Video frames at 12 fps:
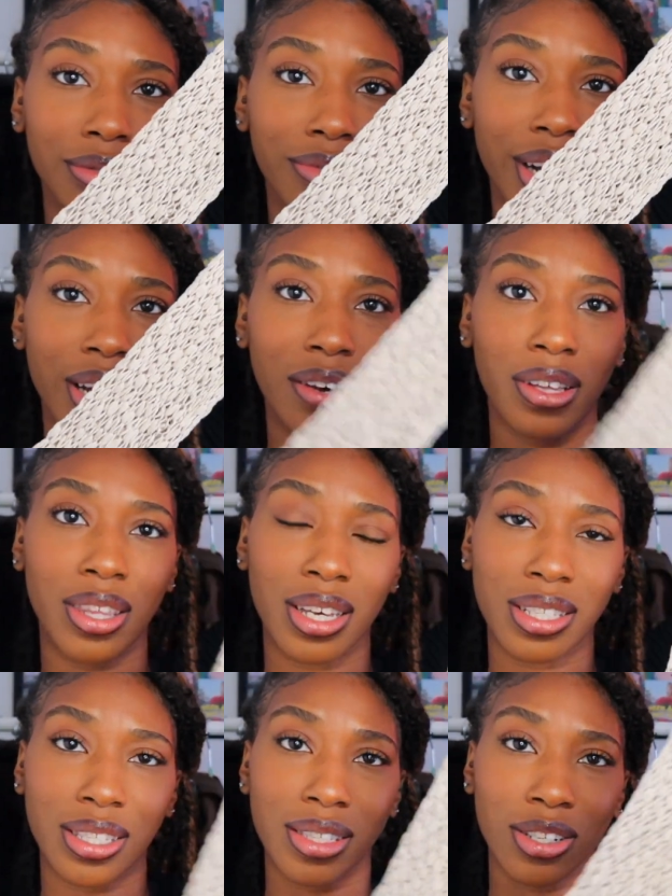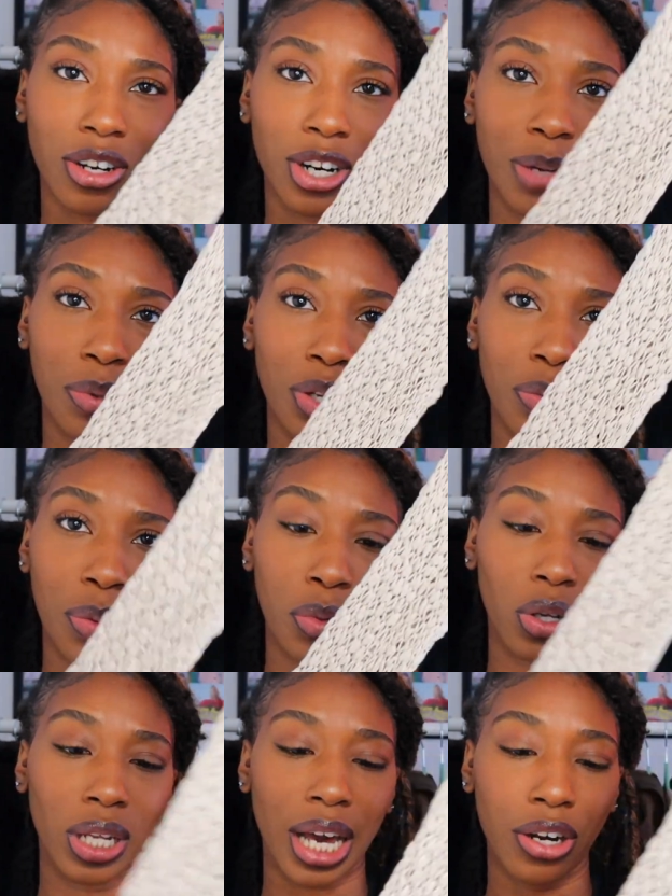Right now I think it's turned up a little bit
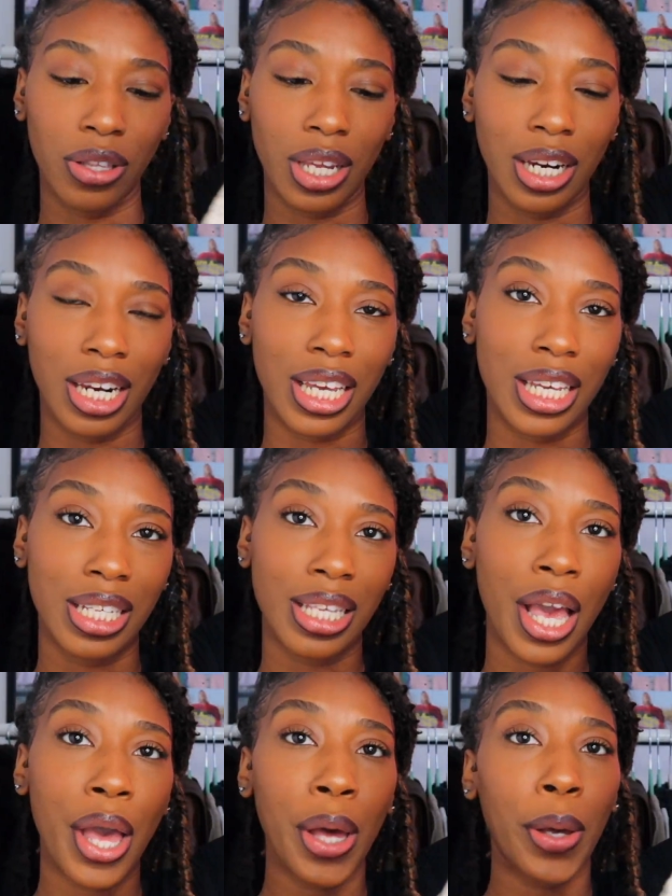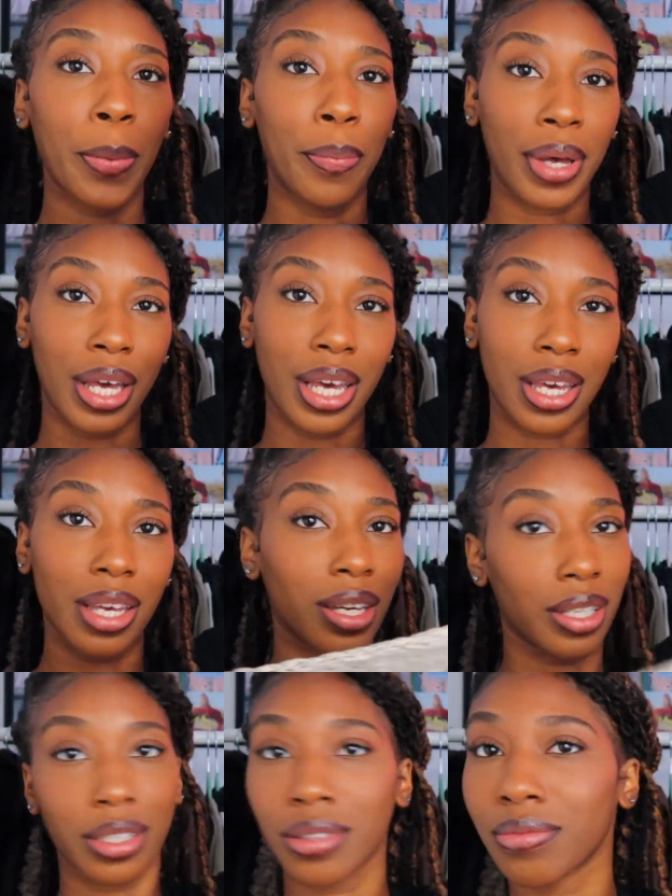more lighter than it is, but
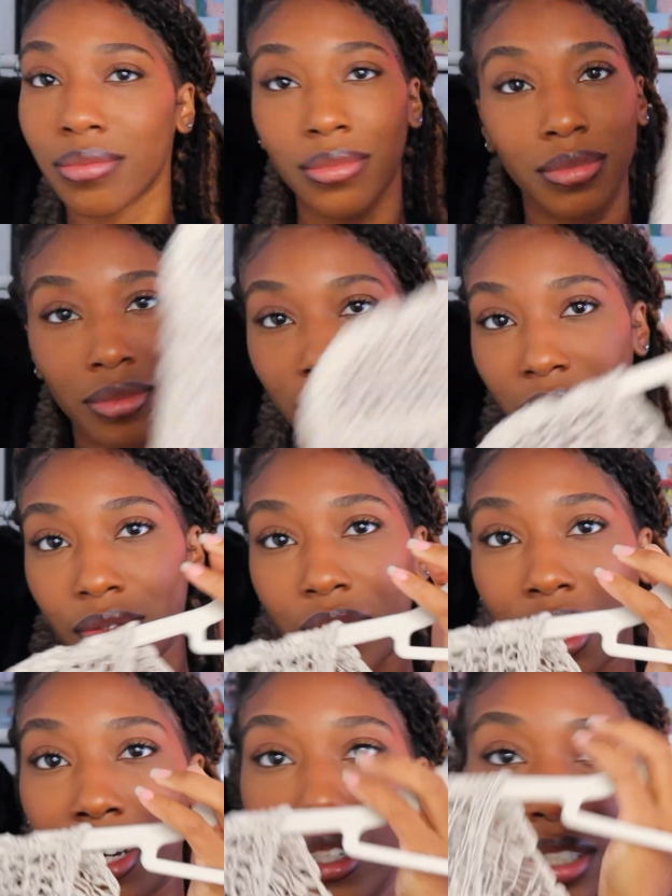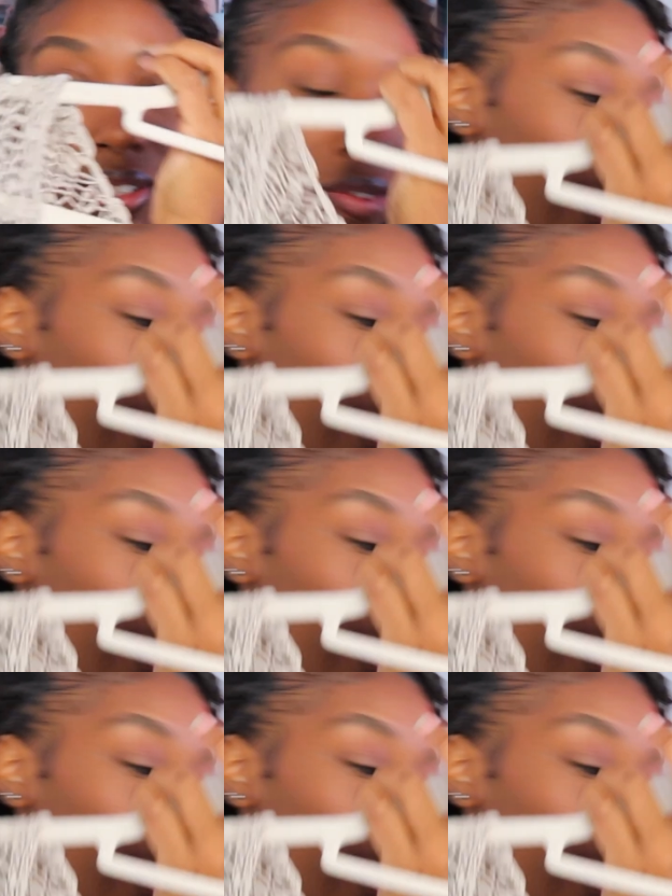fire, just